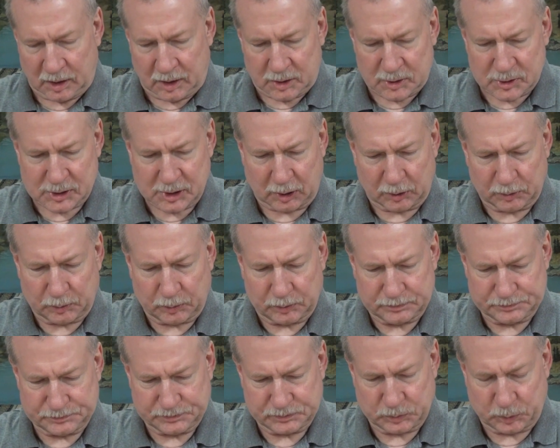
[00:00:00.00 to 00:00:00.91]

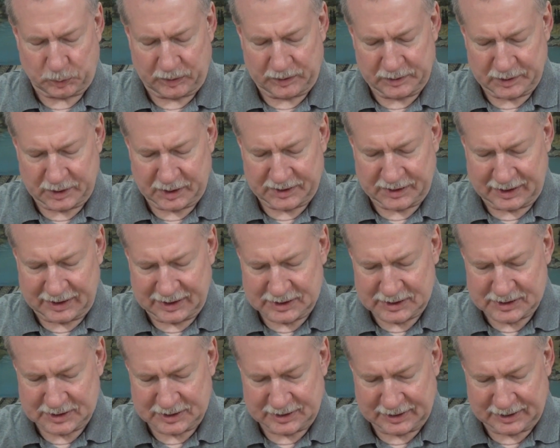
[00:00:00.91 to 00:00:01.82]
So, one of the
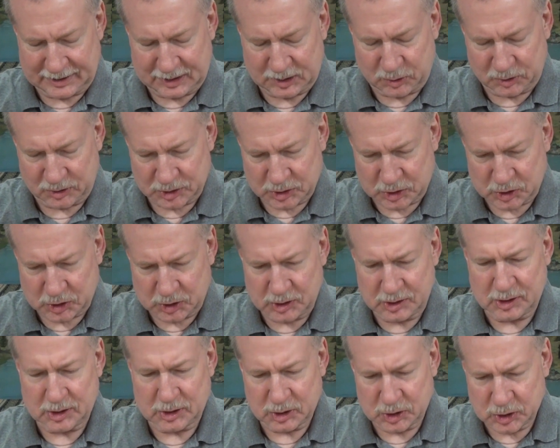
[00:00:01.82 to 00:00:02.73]
things that a
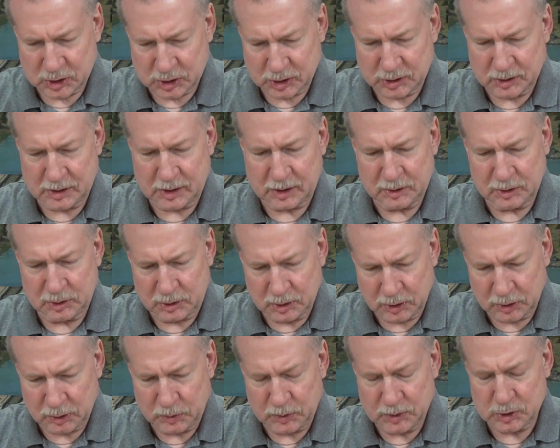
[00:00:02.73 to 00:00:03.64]
Christian should
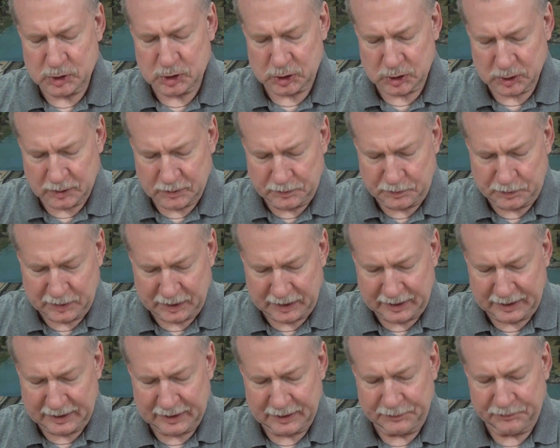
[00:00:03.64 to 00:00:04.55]
do and should
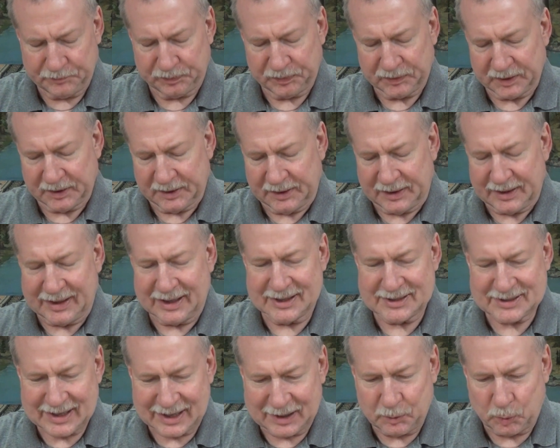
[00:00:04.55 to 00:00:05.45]
be
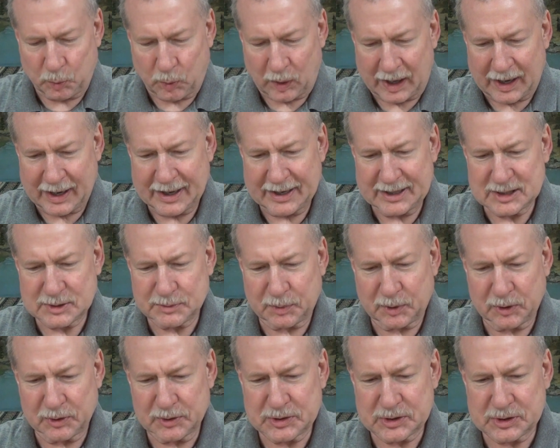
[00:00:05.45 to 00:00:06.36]
is a wise
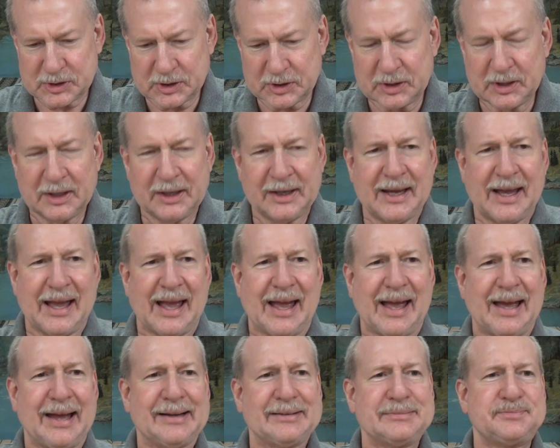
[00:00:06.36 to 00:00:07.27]
person,
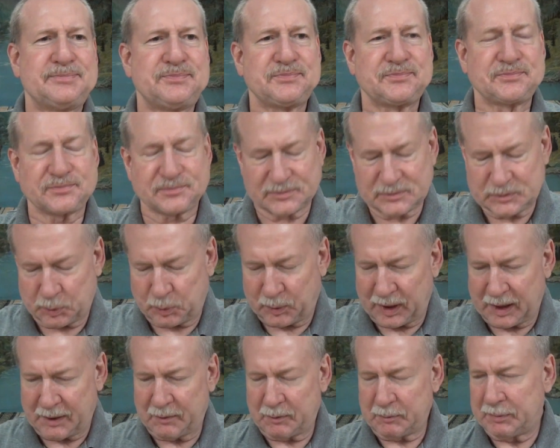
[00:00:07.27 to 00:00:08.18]
and the
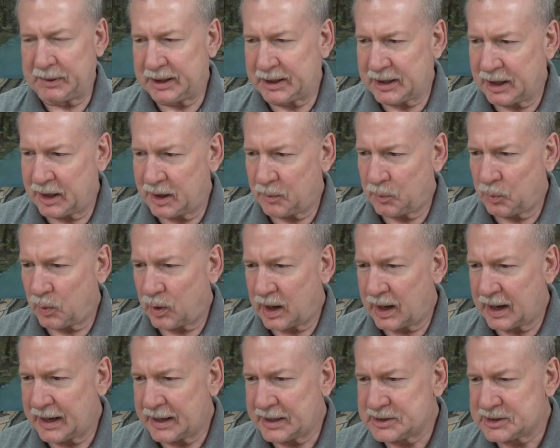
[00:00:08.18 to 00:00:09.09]
way we become
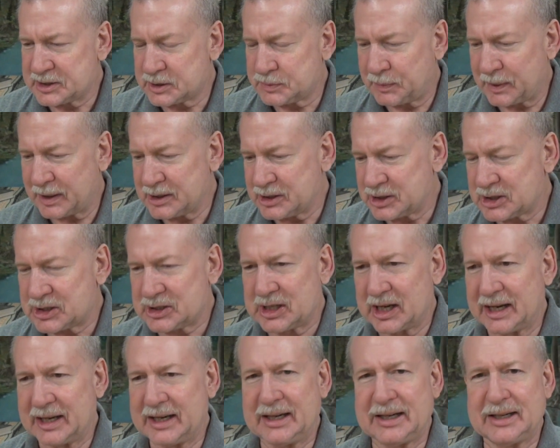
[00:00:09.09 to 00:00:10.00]
wise is by
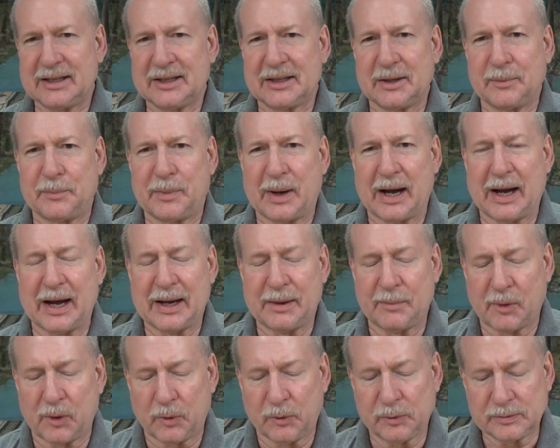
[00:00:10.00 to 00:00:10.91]
studying the
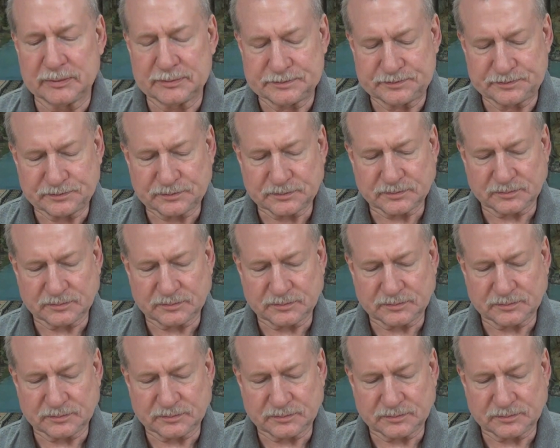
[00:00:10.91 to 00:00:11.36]
Bible,